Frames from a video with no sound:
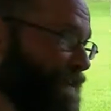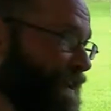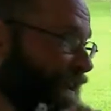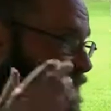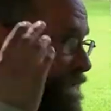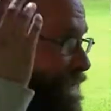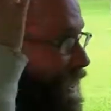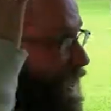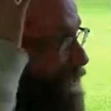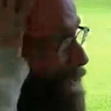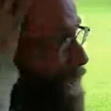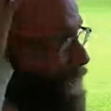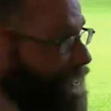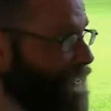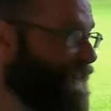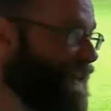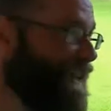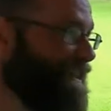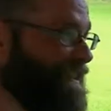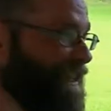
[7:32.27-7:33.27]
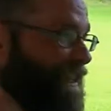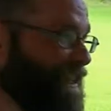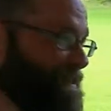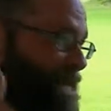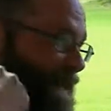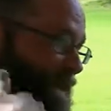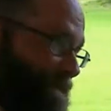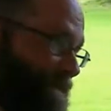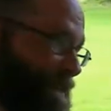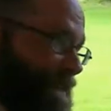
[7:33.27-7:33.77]
and I've got one thought telling
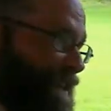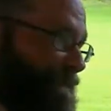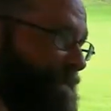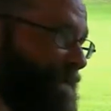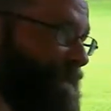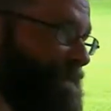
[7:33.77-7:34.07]
me I'm a terrible